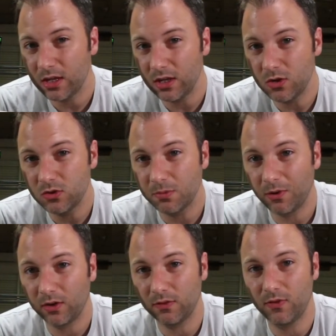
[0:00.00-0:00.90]

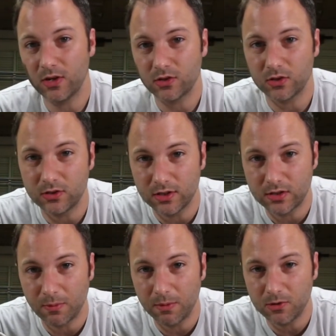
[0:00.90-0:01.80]
usability features that
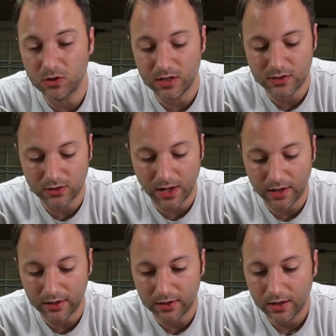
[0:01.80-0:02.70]
some of the machines
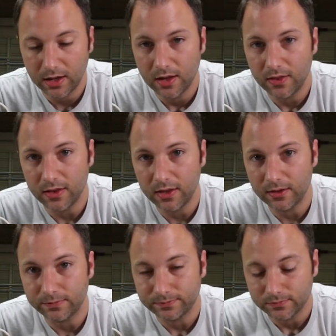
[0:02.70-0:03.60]
like the